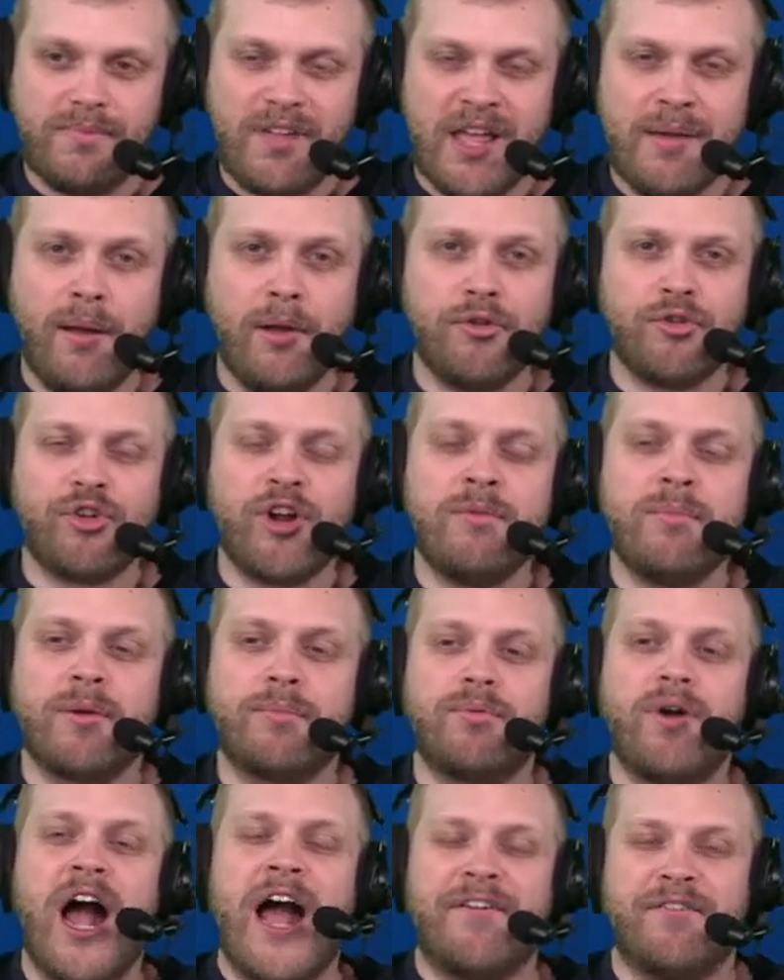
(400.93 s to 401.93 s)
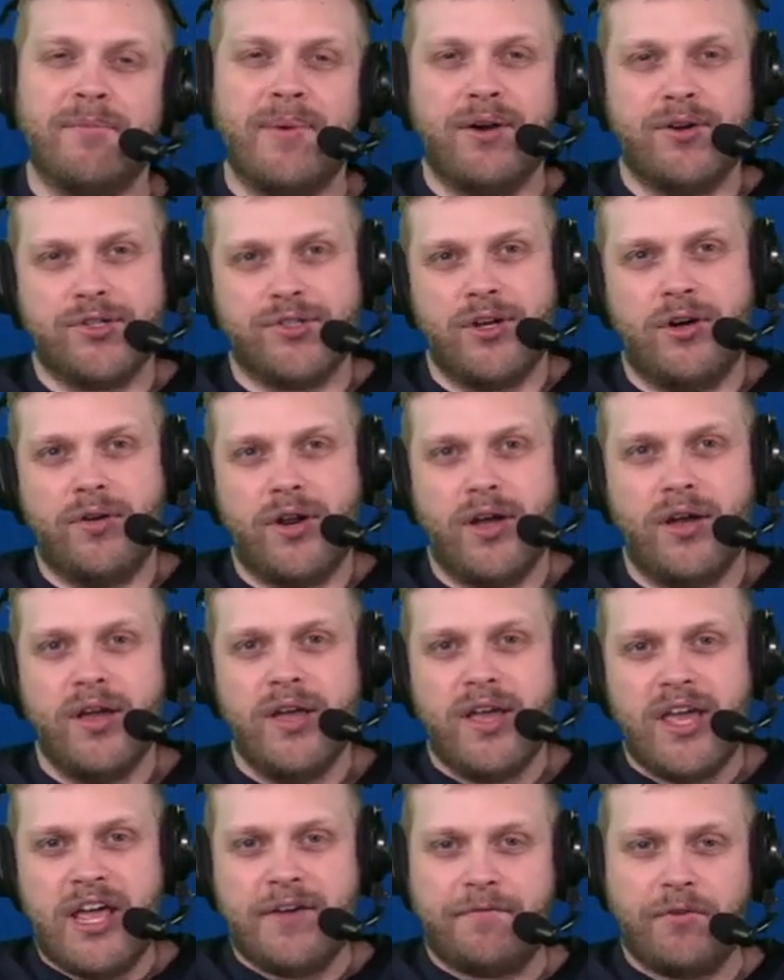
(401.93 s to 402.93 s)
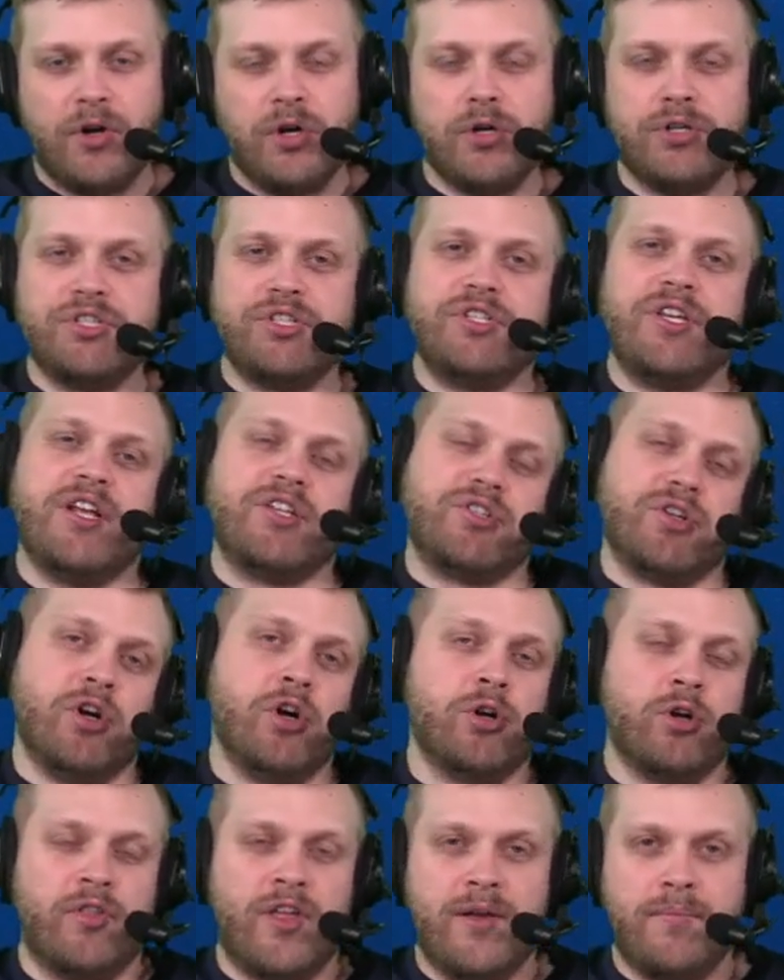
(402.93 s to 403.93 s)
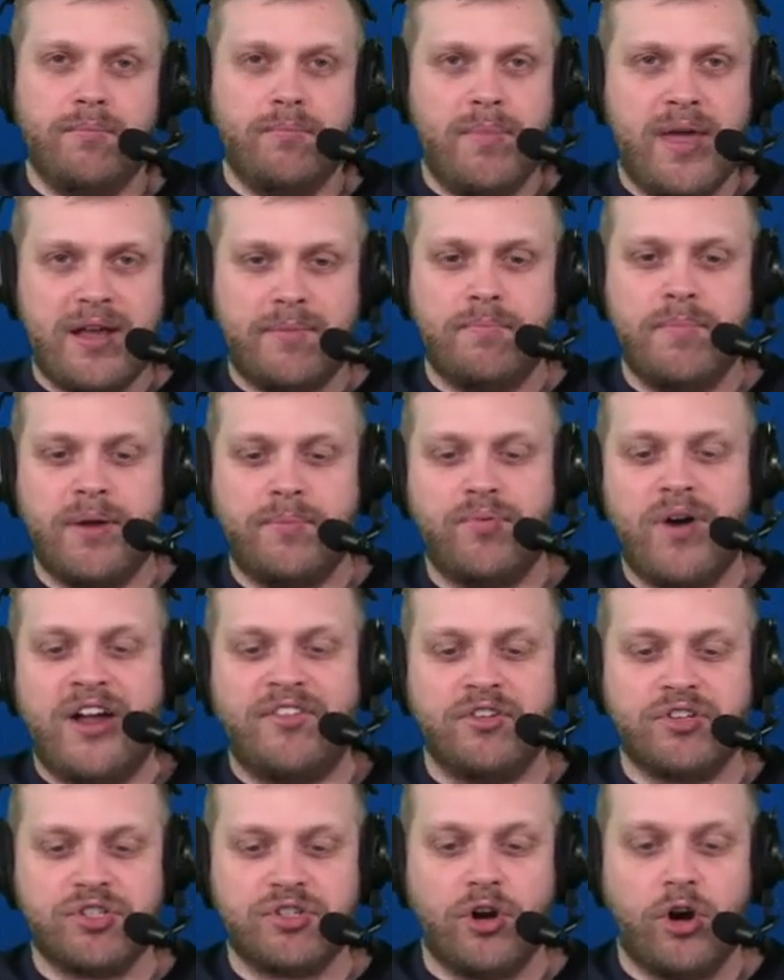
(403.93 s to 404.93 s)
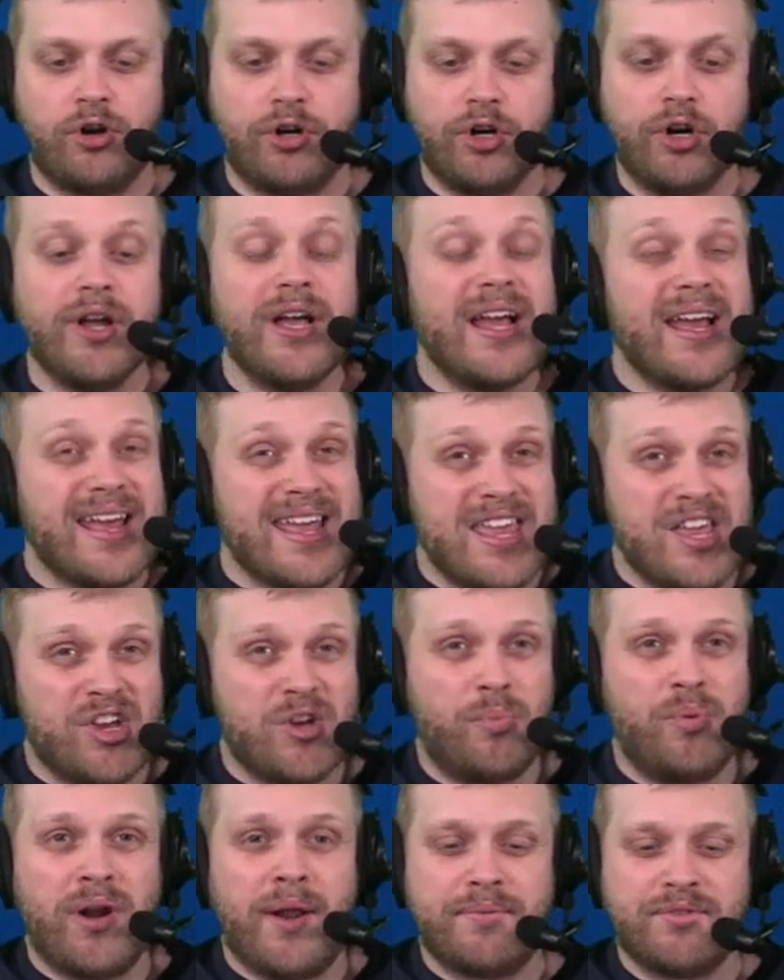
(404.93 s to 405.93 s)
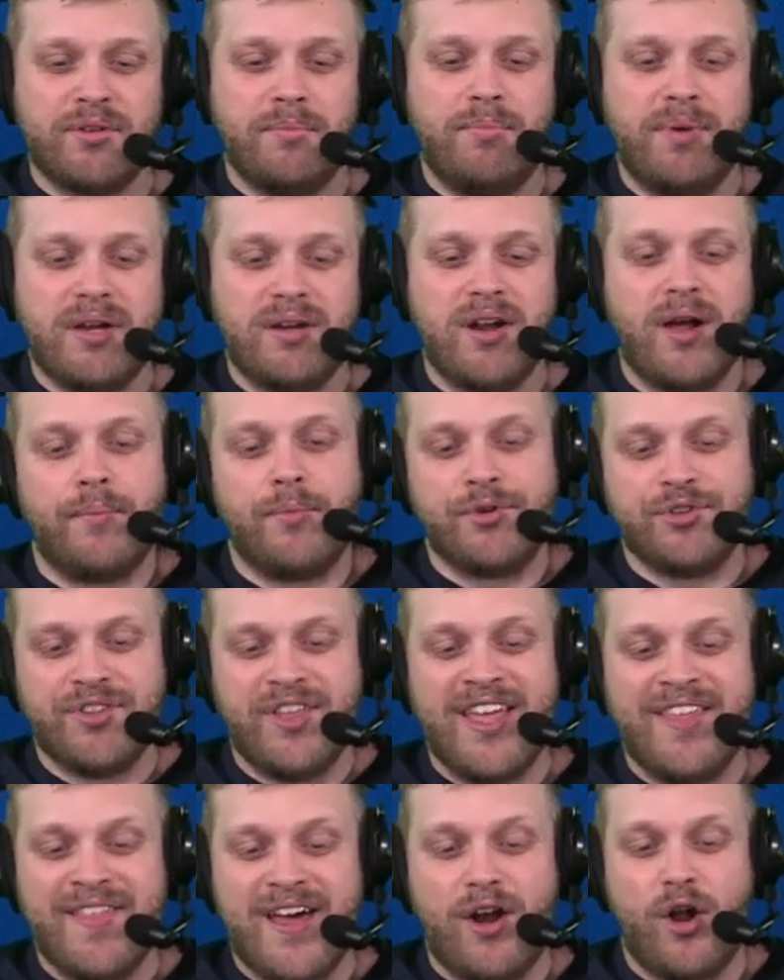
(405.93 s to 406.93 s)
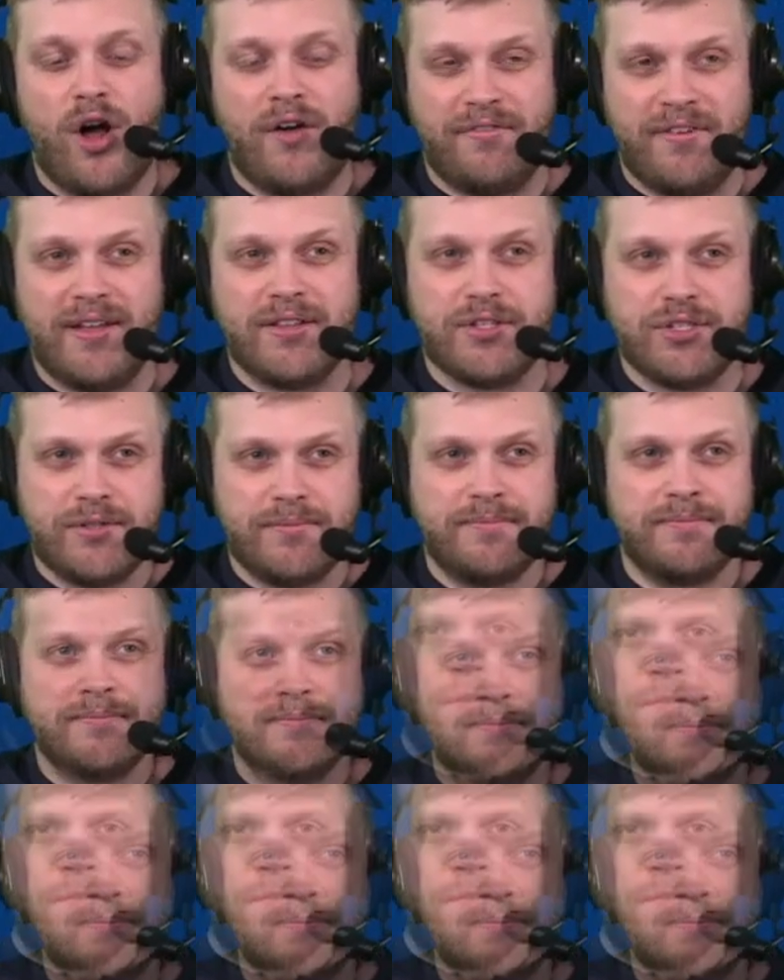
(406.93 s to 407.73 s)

How about Trey McBride from Arizona? If Ertz gets hurt or they make McBride the starter, he could put up some big numbers in that offense.